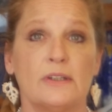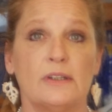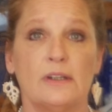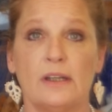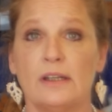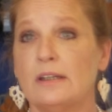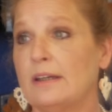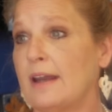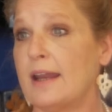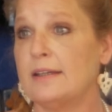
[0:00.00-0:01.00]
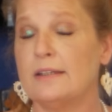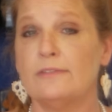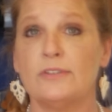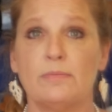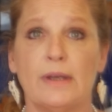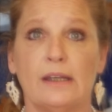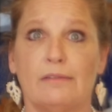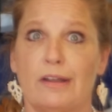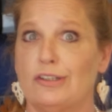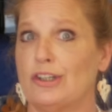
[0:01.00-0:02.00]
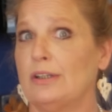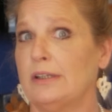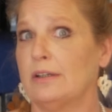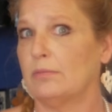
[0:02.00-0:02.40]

it in an additive to make like chili or